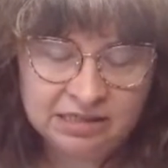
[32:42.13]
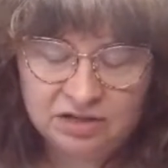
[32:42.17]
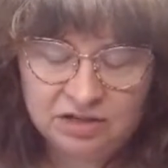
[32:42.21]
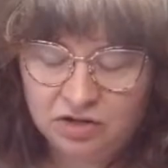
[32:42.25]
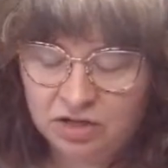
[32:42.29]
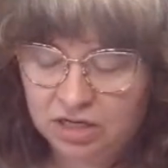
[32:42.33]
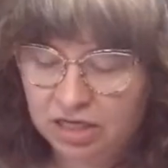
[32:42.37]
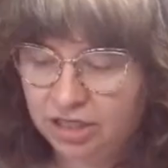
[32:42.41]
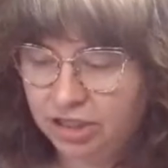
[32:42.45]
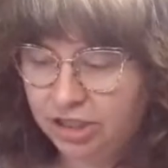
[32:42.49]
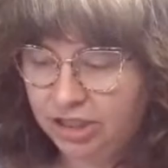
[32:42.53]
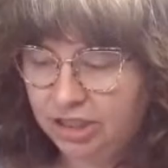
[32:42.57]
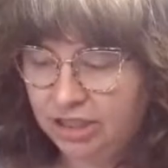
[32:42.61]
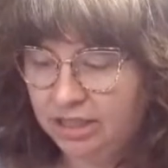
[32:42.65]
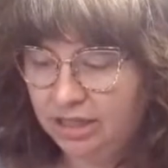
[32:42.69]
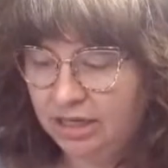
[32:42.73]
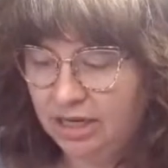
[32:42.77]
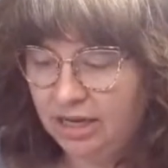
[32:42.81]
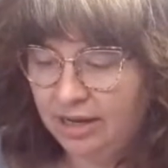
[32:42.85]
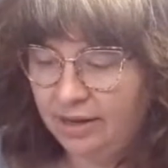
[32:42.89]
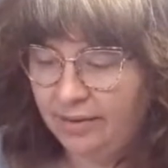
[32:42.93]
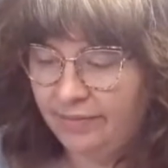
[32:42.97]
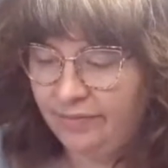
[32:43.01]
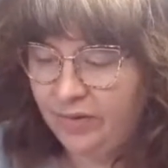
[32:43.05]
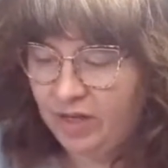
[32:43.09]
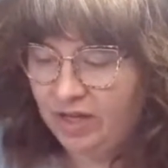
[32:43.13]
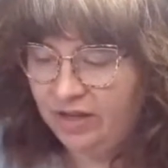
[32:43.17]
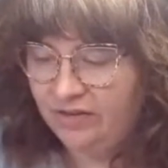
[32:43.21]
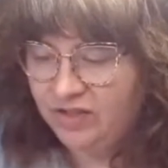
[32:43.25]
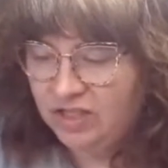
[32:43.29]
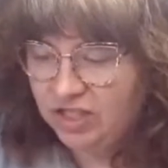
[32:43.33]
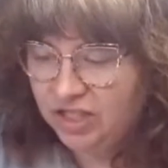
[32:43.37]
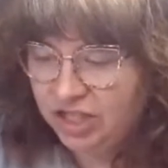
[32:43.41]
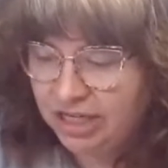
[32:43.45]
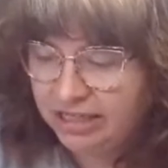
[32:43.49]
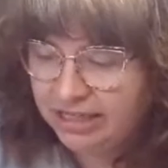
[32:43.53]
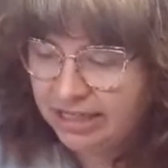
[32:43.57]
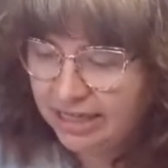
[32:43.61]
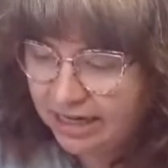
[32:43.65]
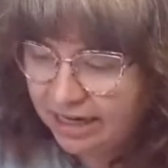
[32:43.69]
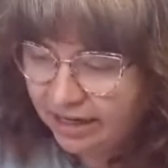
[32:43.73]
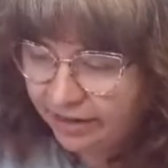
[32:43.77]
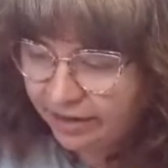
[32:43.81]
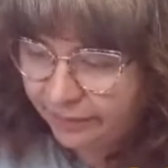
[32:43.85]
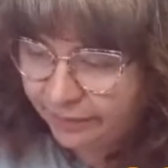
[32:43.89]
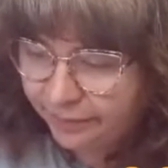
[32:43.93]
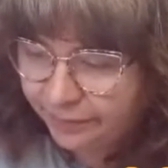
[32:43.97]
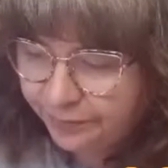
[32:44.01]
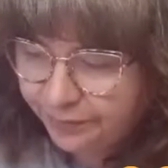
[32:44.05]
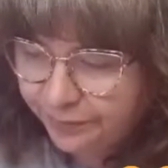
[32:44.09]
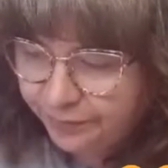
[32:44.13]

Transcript: art. I'll have to check that out.